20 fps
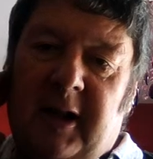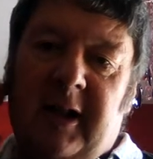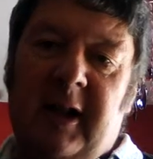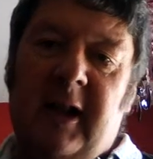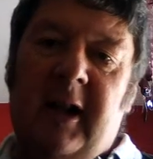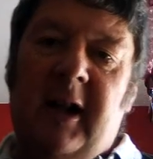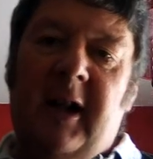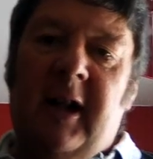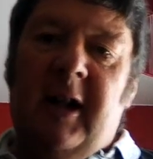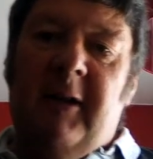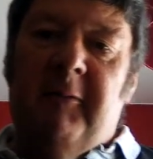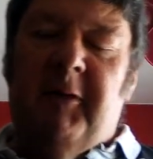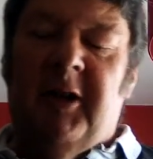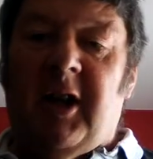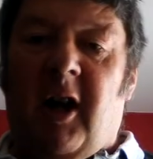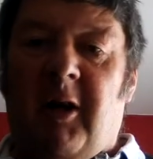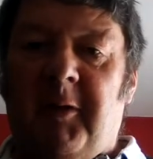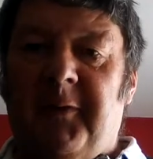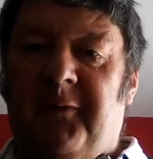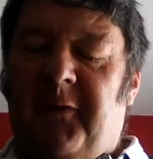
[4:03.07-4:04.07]
it, but I
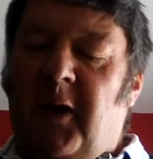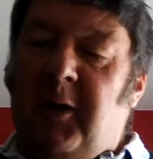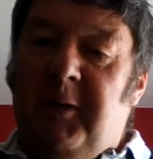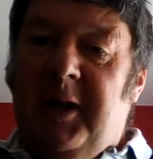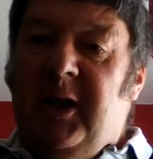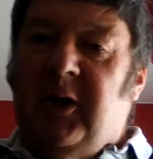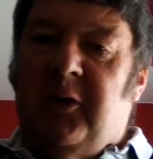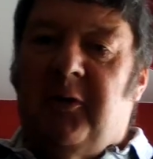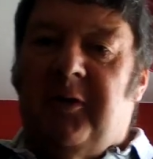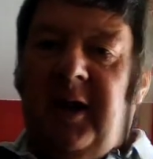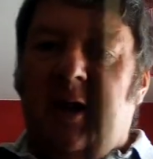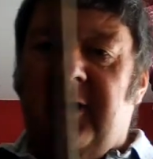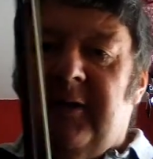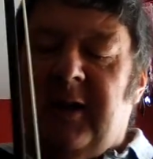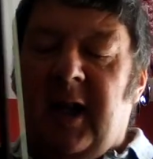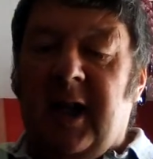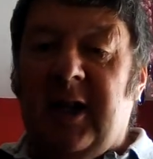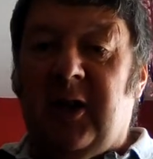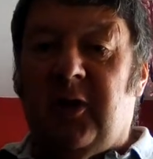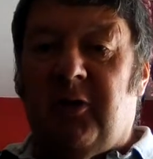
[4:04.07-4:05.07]
was very interested in
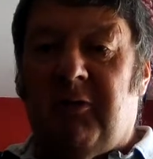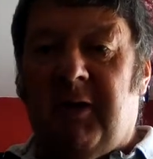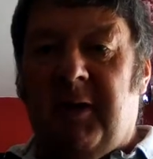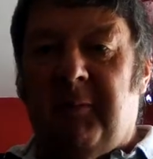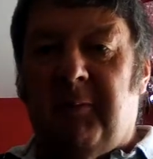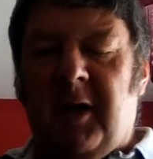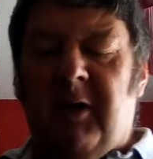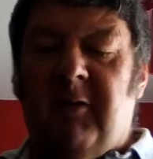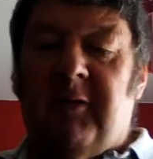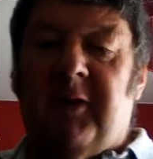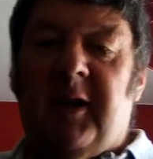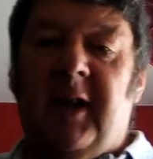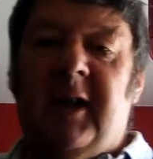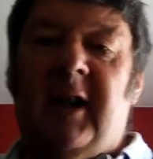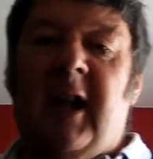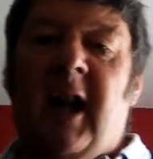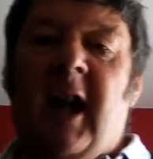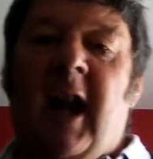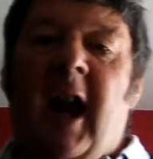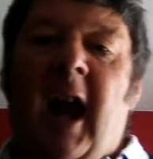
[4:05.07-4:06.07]
history of music,
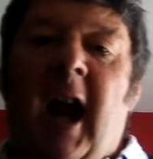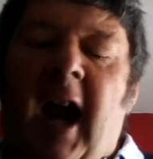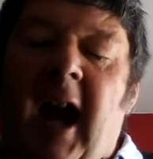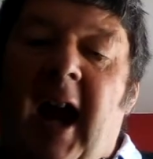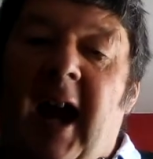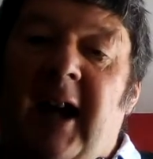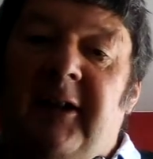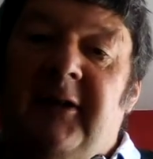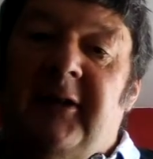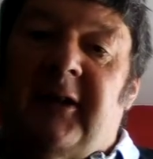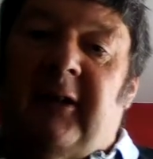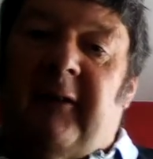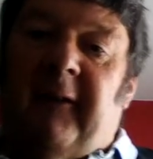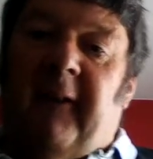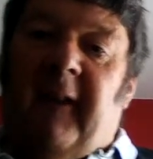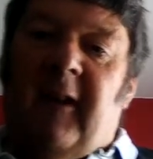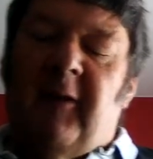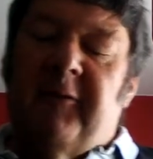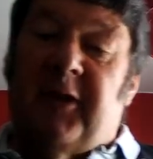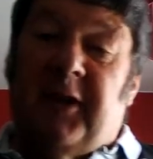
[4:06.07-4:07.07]
and
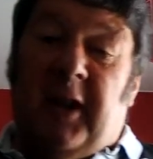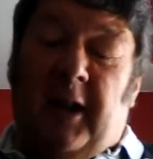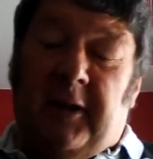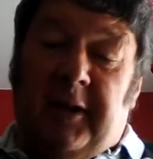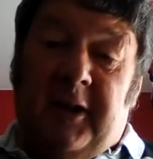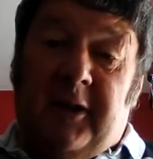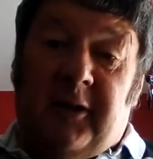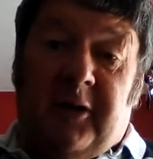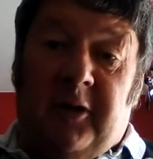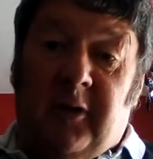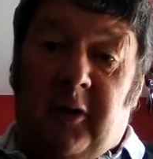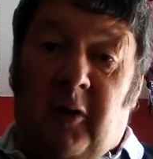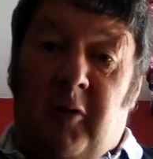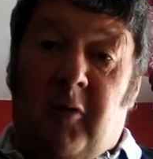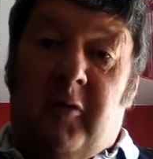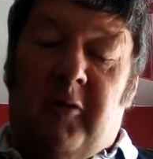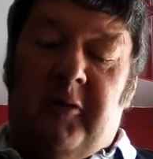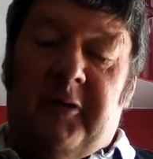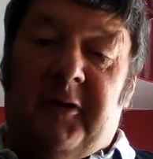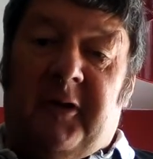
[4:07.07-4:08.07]
I've studied
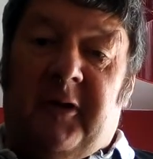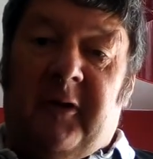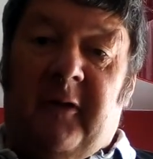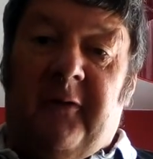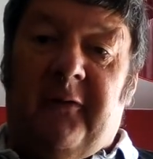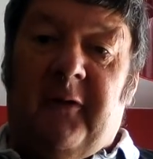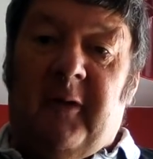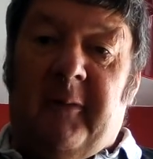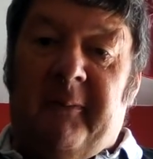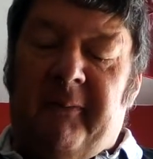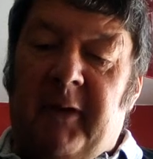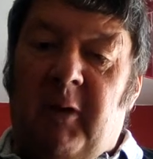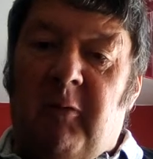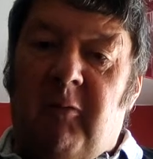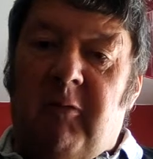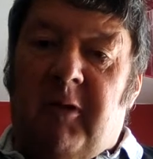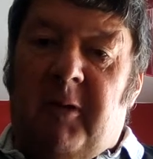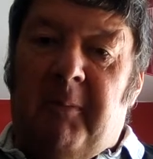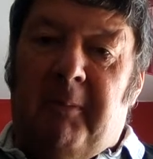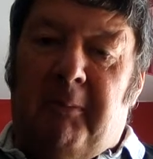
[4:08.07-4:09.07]
scores of
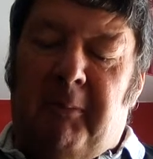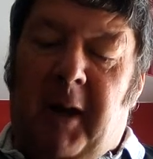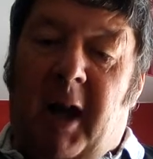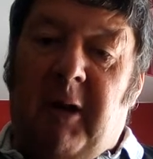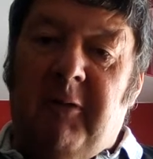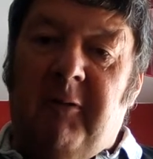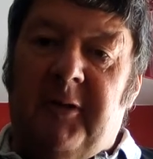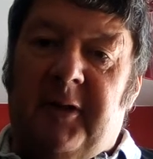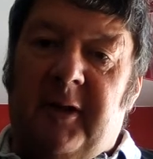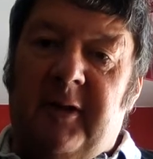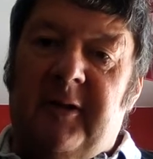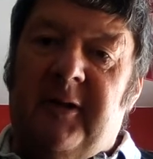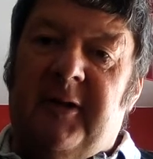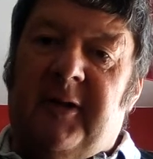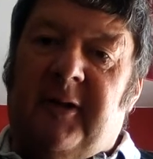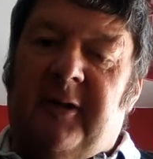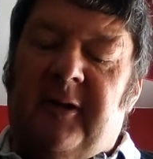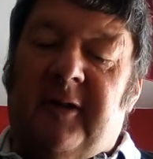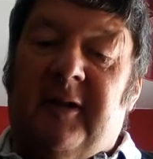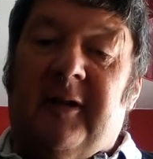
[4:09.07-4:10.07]
all
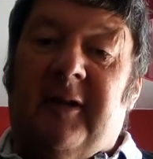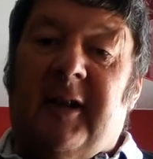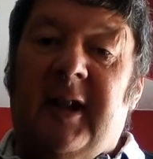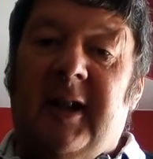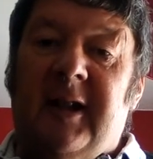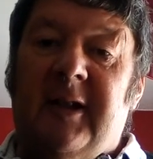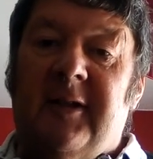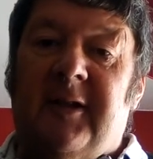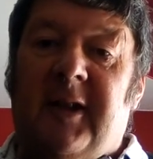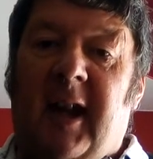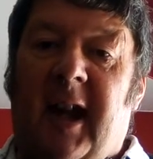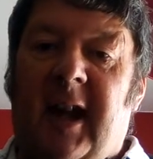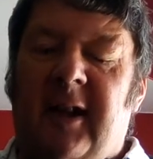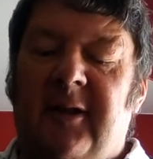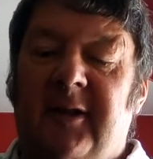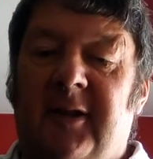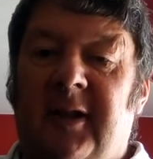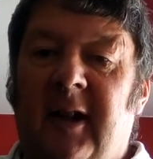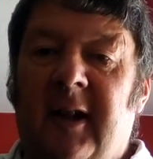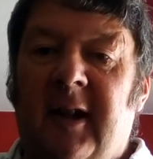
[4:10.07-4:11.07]
composers and things,
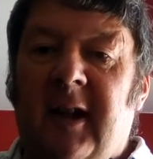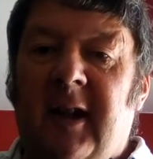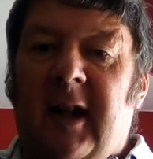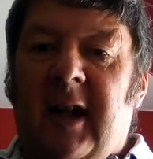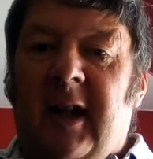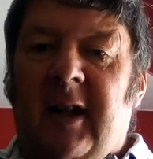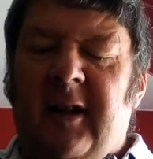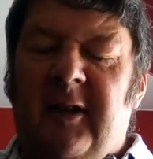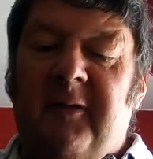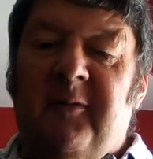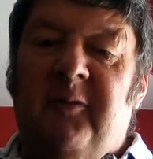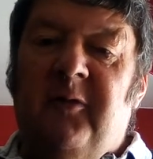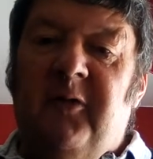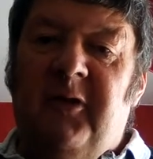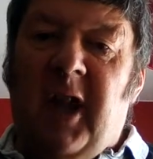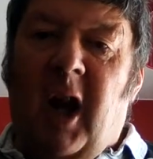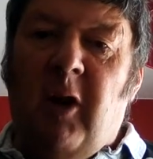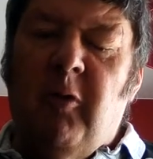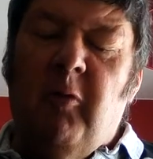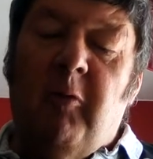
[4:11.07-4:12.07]
and they're
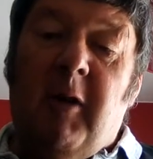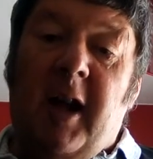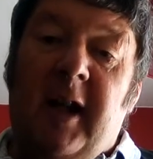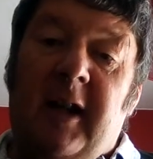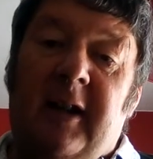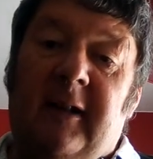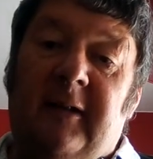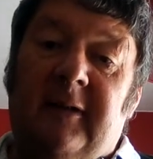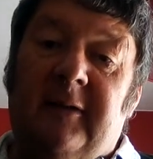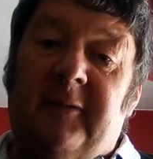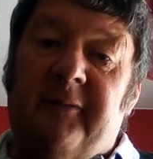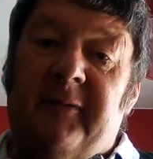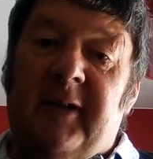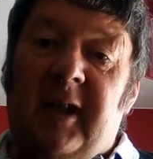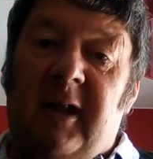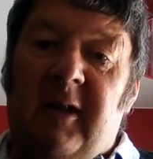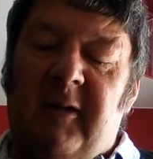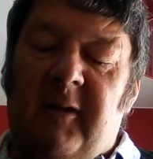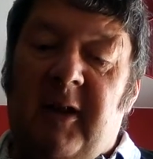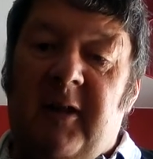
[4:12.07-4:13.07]
nowhere.
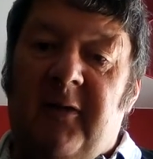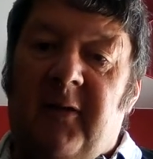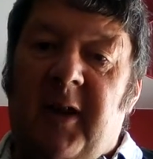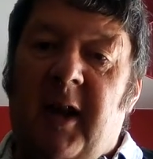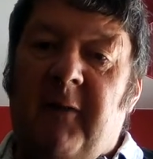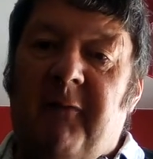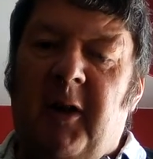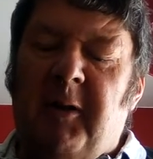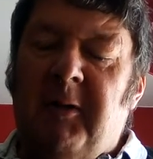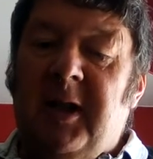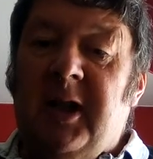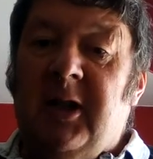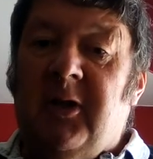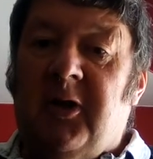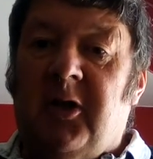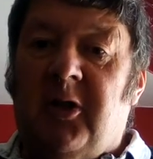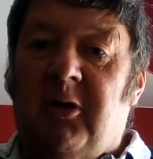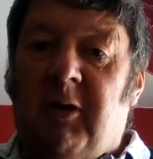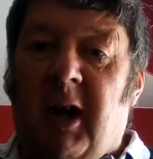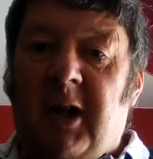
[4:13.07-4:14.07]
They're very
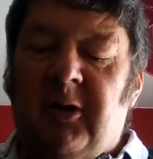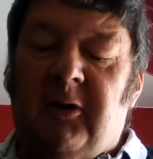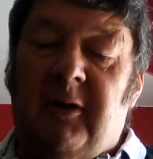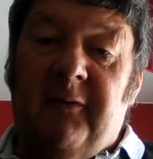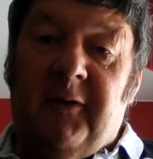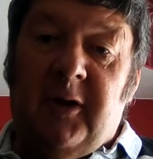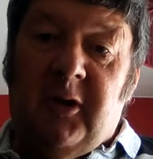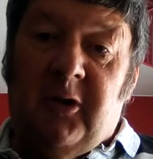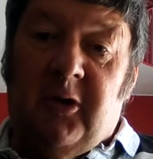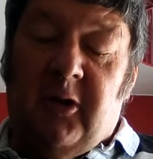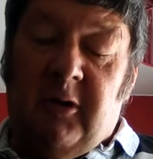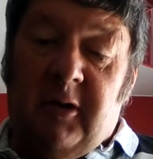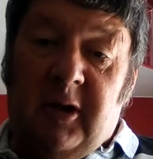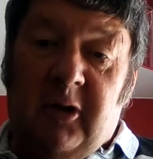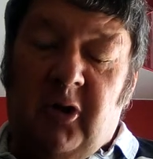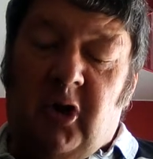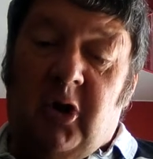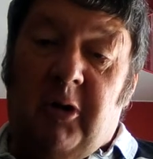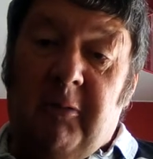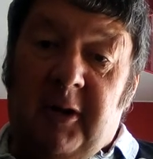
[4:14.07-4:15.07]
instructive,
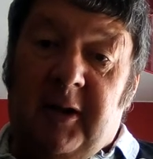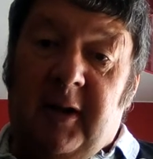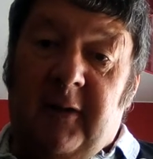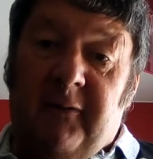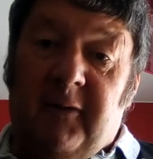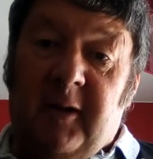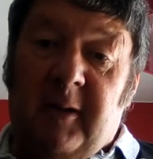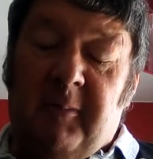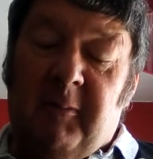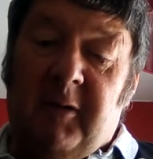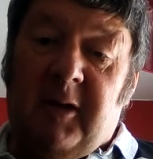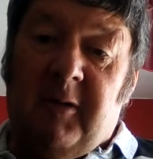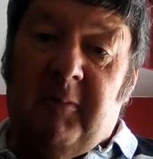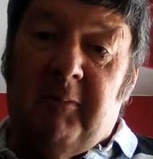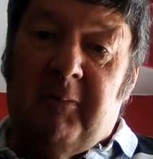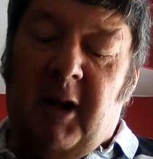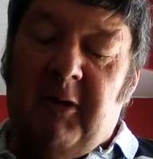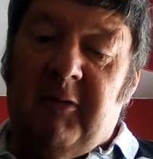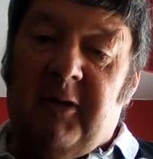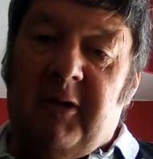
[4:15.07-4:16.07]
intuitive
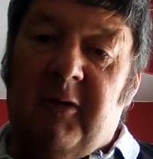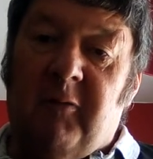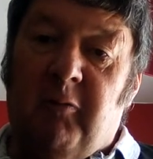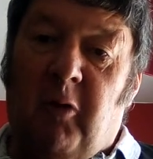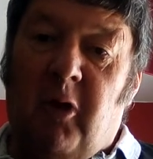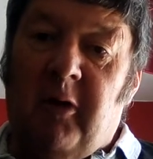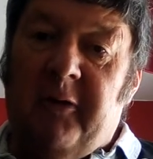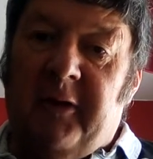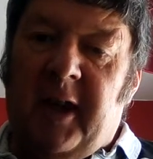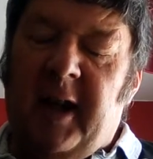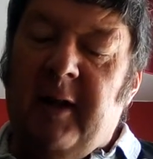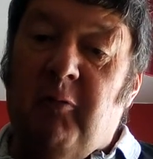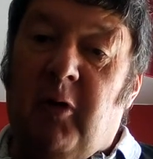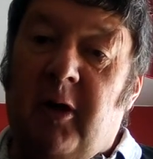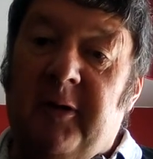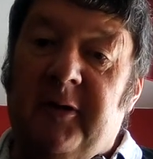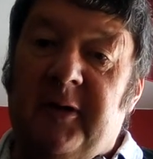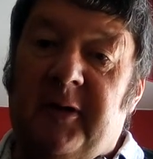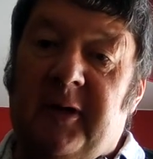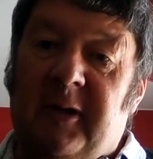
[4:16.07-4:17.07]
composers. What they
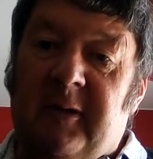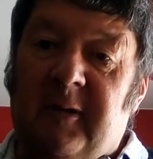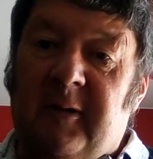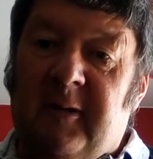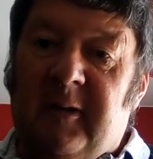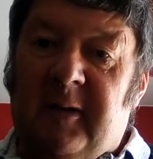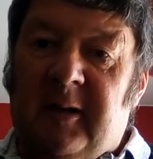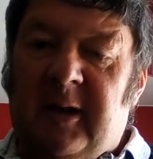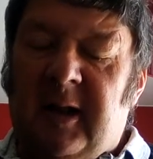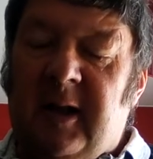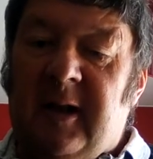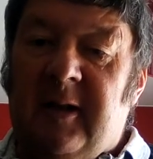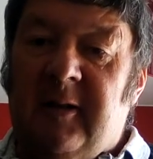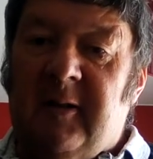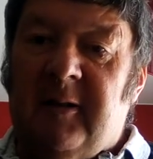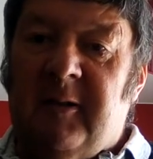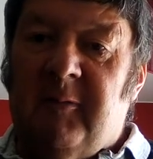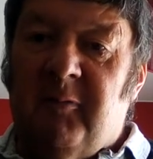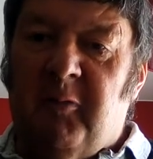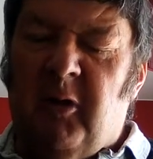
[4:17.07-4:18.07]
want
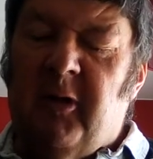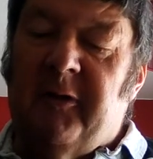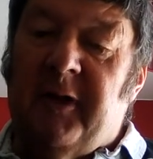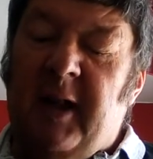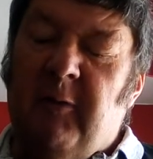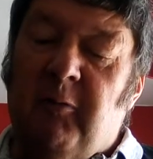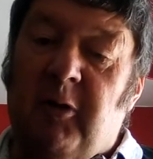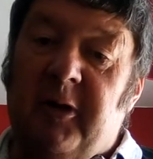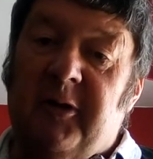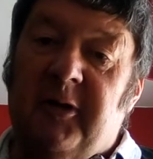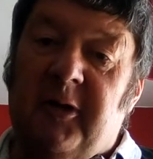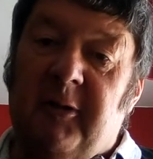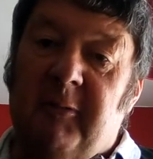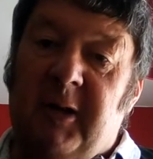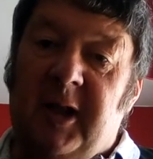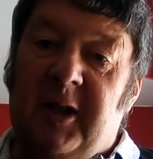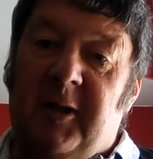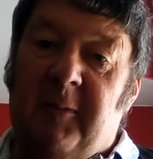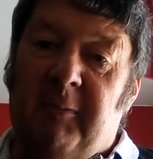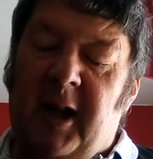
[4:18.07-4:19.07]
to
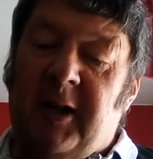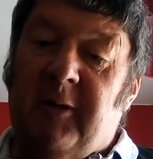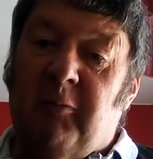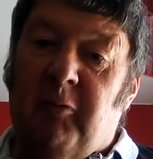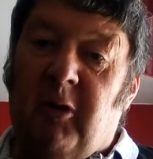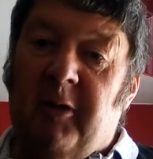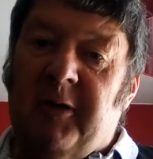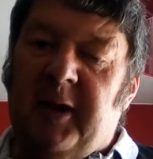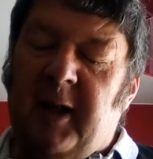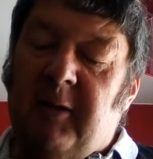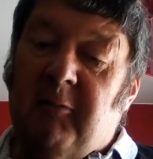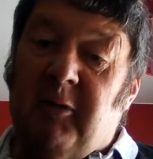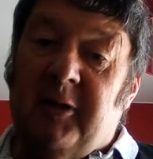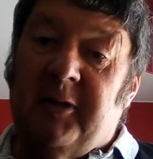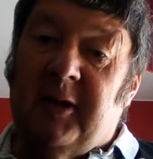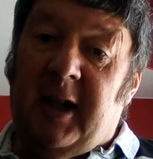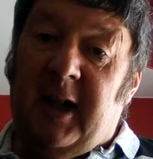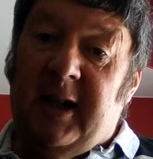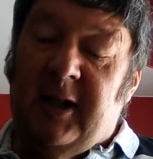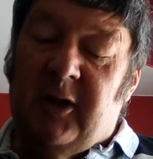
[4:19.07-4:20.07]
express, what they want
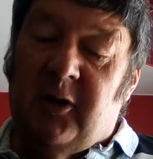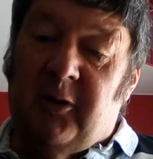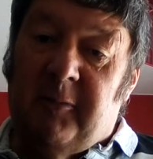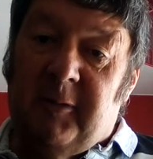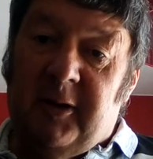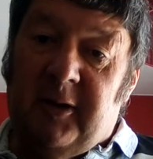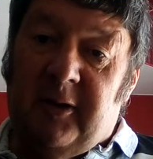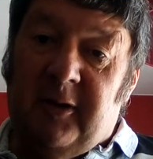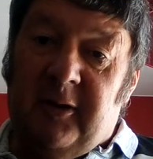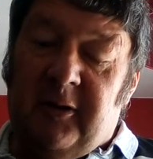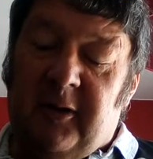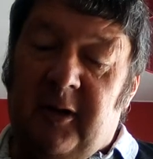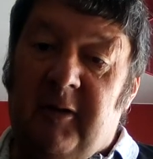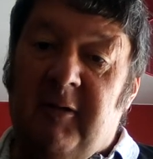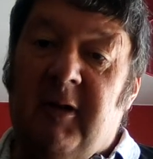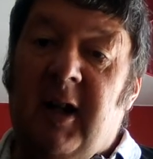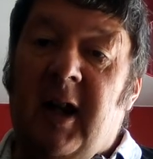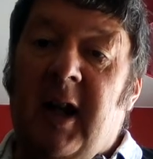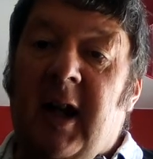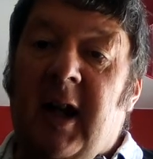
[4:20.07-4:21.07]
to get instruments to do,